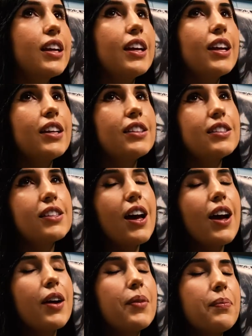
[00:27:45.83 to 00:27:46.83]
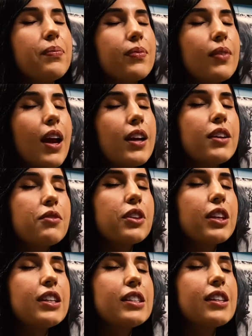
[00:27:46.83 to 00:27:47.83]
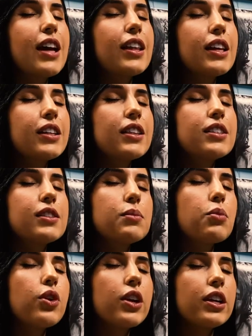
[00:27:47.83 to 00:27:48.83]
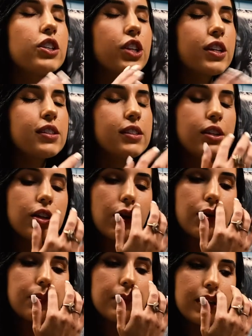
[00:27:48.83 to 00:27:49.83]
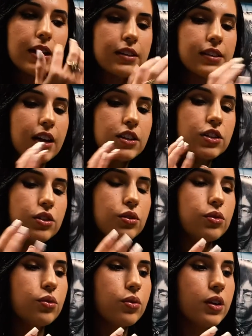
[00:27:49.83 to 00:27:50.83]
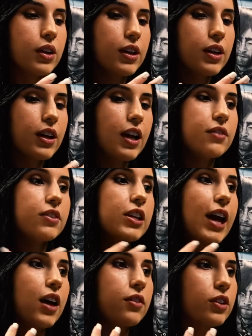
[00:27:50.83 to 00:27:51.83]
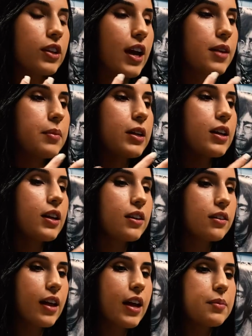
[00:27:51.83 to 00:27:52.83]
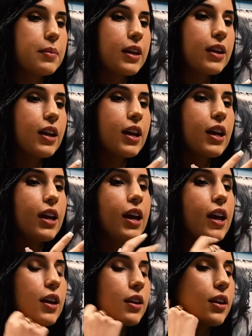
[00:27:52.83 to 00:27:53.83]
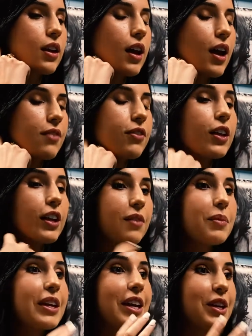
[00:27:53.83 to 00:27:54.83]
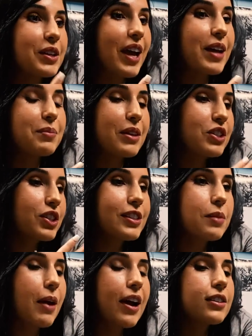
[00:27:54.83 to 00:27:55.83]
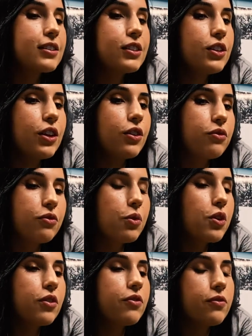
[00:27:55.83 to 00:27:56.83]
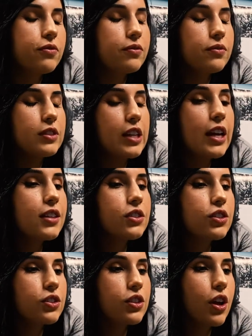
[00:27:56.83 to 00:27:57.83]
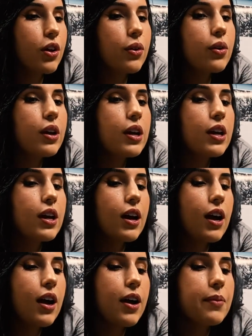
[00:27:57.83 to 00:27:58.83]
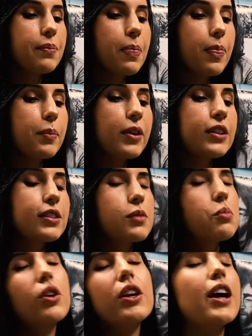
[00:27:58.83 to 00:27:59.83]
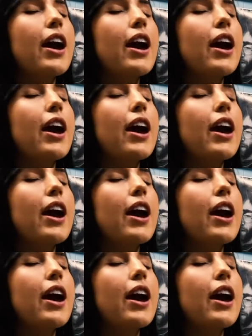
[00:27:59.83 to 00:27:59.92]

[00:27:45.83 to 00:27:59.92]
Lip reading: It's, I can relate to that. Like this morning, just, and because I do kind of get out of alignment and in alignment, and I felt like I've been in alignment just the past, 4 days or so. But this morning I